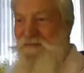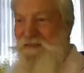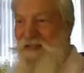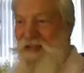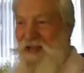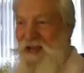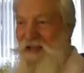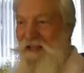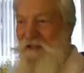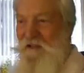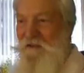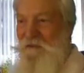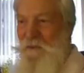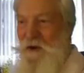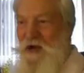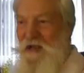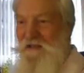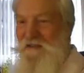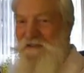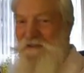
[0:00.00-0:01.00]
That is
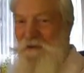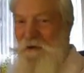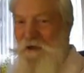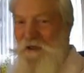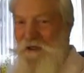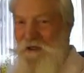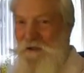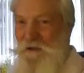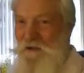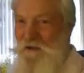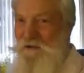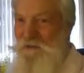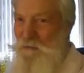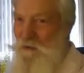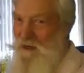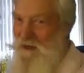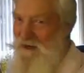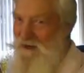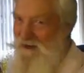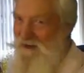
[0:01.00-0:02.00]
why snorkelers
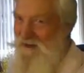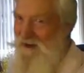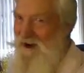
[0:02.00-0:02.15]
wear